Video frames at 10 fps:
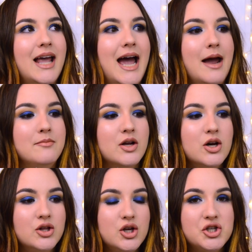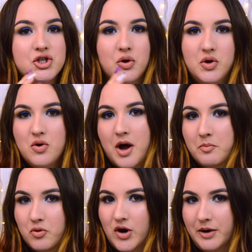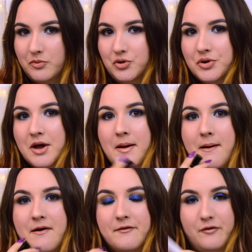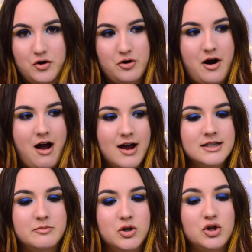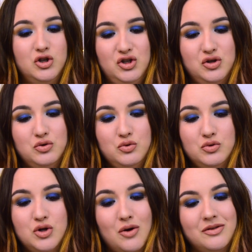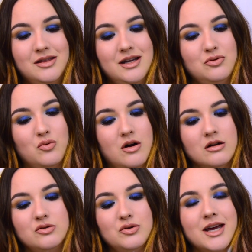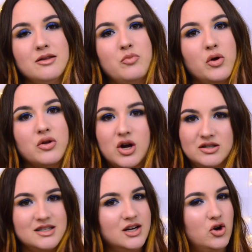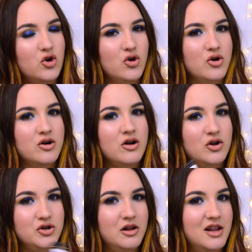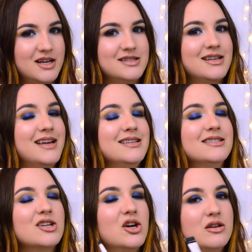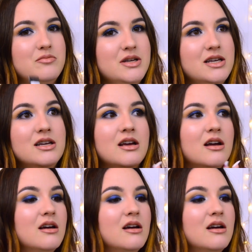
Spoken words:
I'm gonna show you a primer for your eyes, but you don't need one. You can put concealer on your lids and it's gonna be